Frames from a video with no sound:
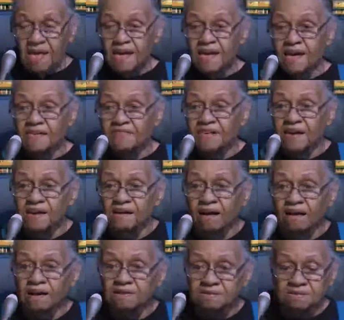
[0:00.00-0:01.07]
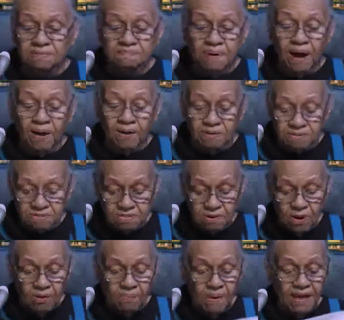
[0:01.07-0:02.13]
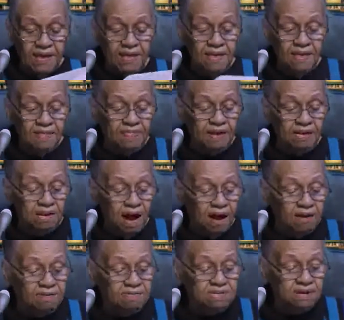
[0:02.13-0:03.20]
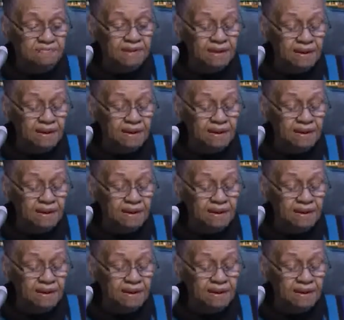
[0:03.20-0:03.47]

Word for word: and they are supposed to obey the laws of the